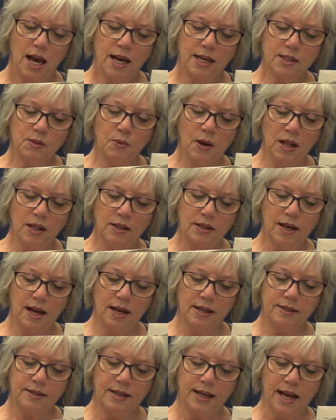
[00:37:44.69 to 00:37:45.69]
as well
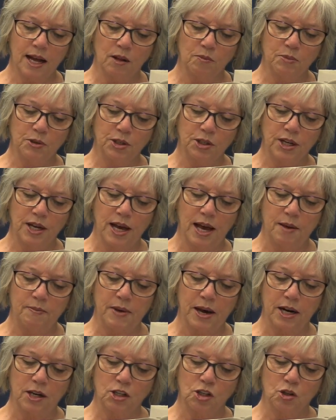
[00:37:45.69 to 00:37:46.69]
as the Alberta and
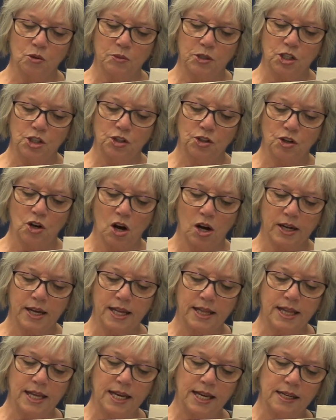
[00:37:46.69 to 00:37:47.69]
Manitoba Junior
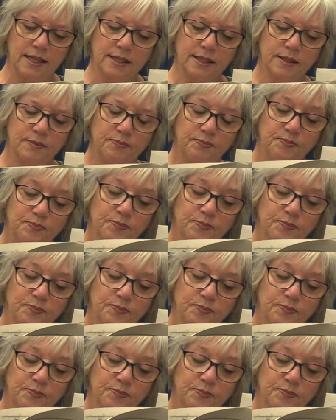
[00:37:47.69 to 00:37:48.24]
Hockey Leagues.